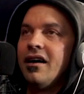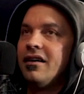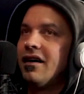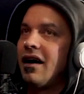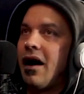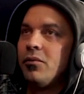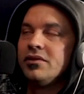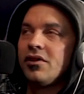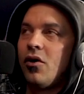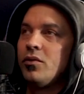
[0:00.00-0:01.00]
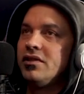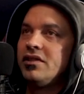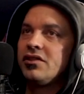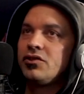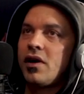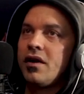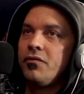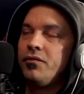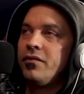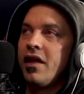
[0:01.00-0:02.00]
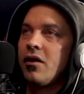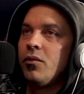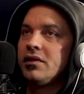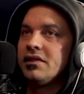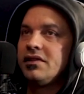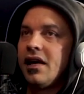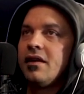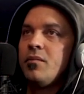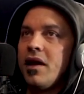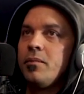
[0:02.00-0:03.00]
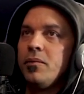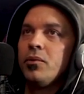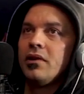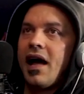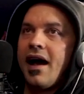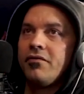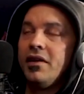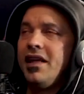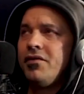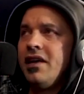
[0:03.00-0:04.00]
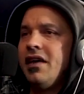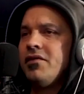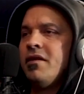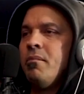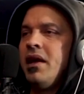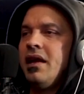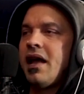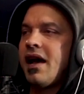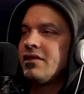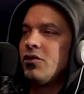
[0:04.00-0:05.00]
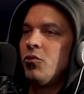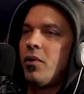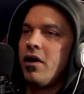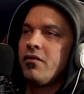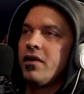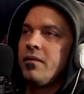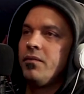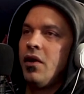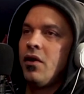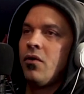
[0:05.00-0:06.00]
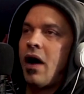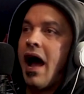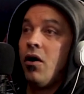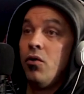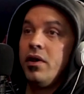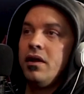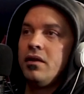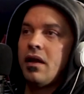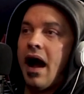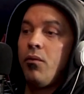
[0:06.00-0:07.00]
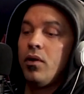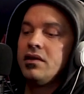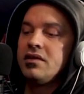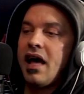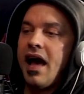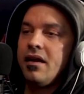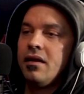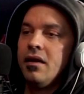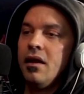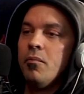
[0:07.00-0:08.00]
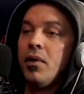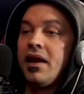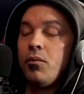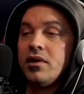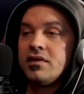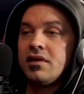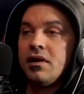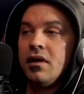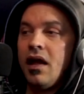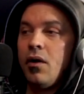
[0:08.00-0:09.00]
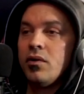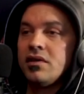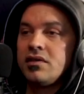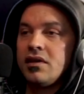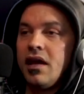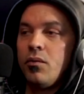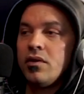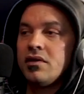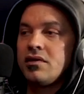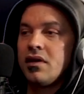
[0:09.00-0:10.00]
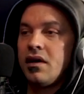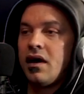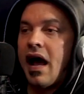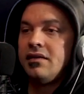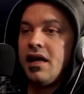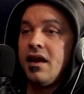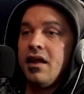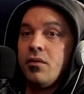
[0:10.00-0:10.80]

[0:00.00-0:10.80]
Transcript: Or I was always just trying to think of what to say to make people laugh, and uh-huh. even even the mean asshole part of it. Uh-huh. You know, I own it. I was that. Yeah. But it was it was it was uh, identity.